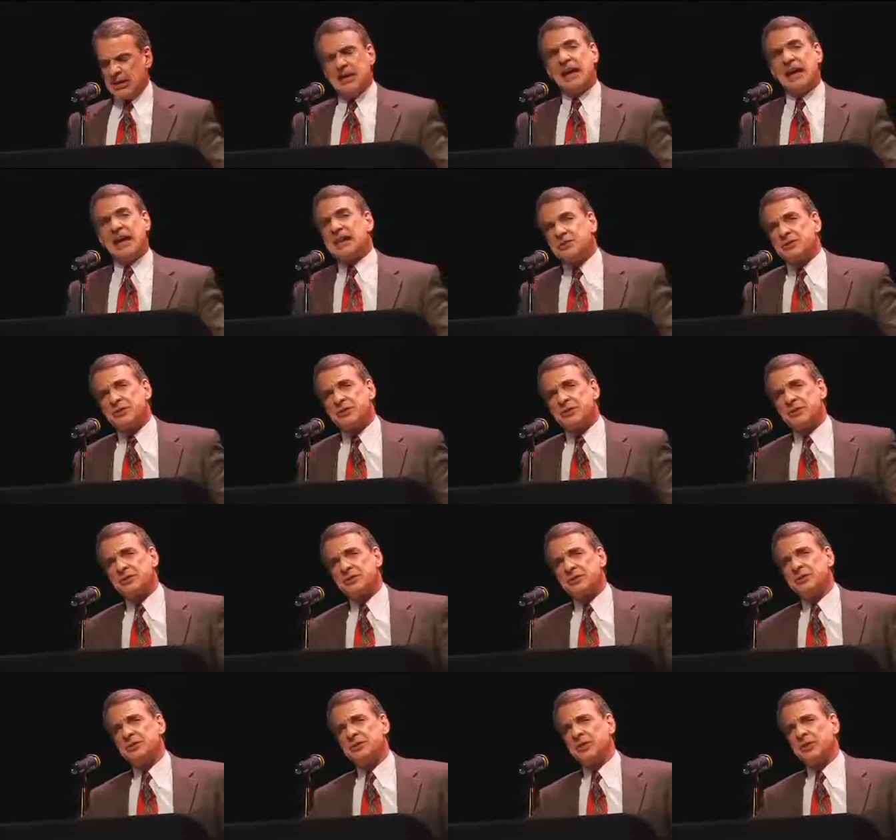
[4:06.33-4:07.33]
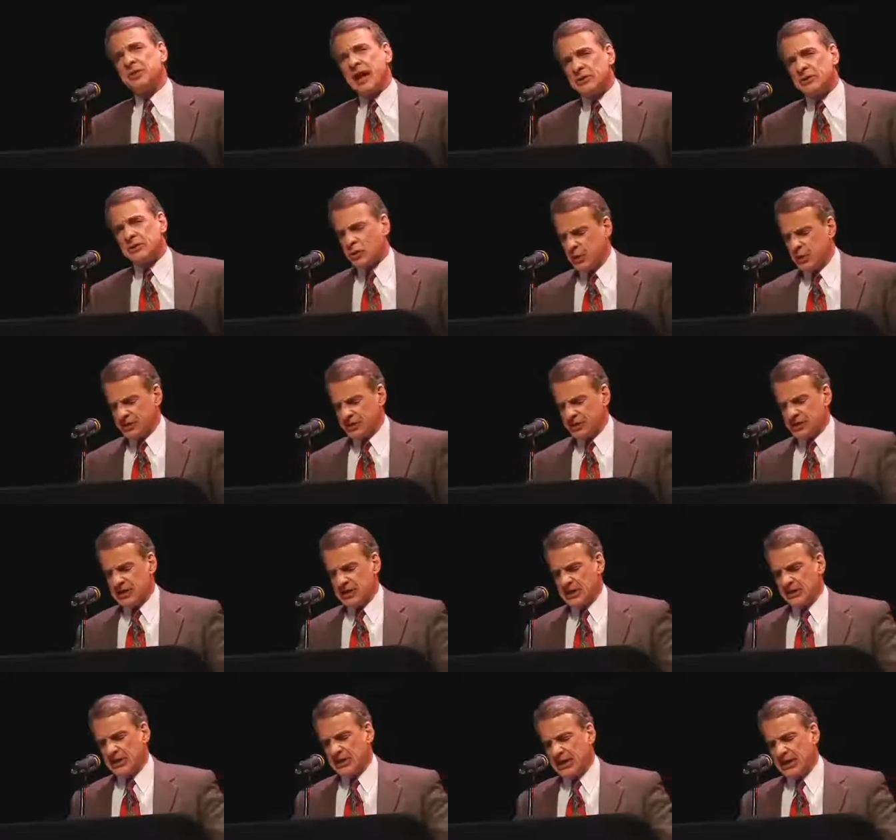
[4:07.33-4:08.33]
And the answer to that
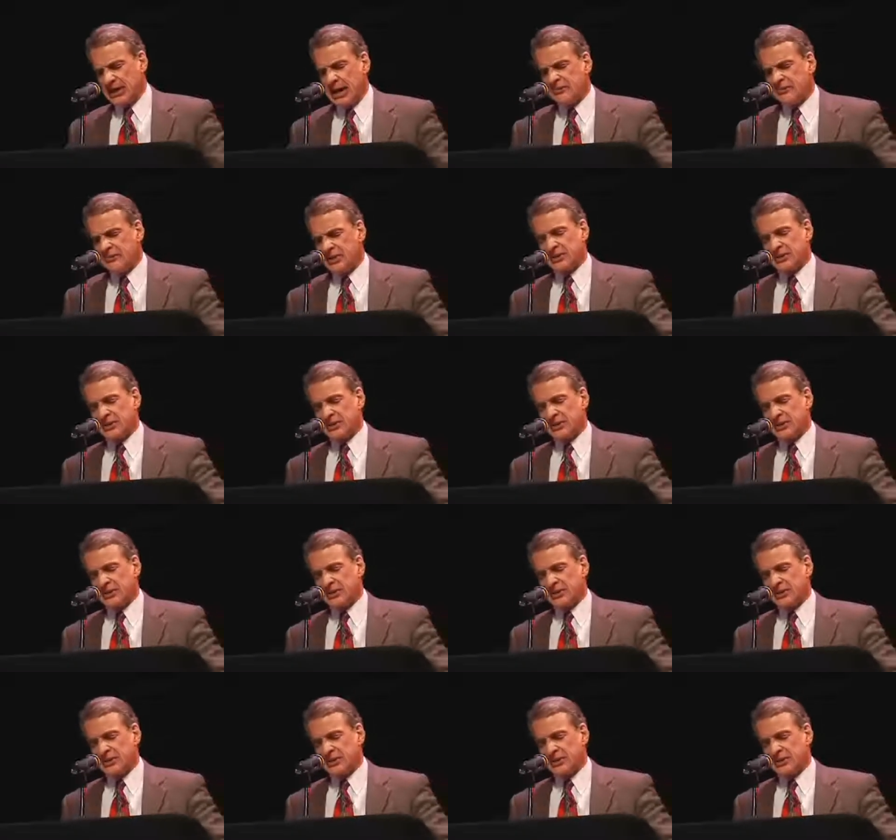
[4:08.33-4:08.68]
question, I think,